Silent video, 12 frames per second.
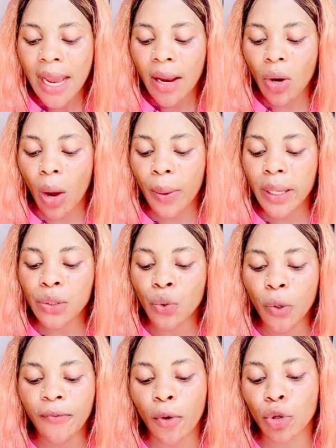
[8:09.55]
Now it's
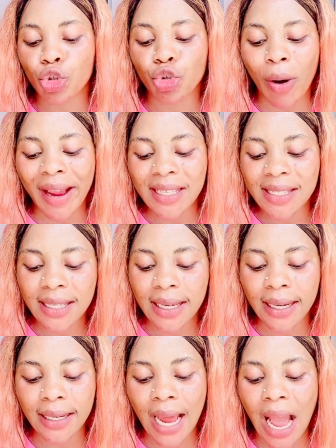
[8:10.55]
good for dry
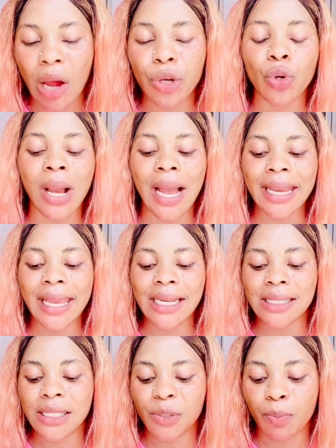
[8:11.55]
skin, and you can
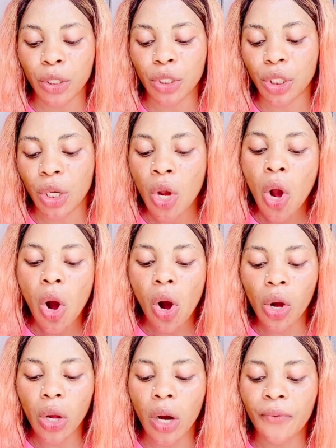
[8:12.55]
get this body
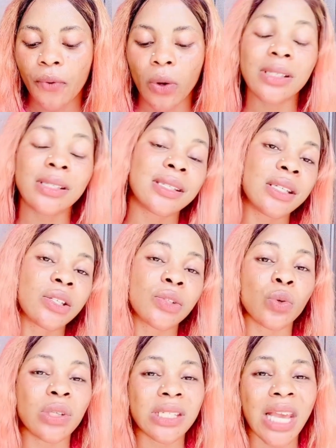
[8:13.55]
oil for 6
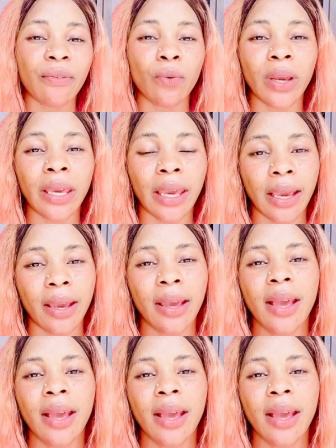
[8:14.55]
to 7,000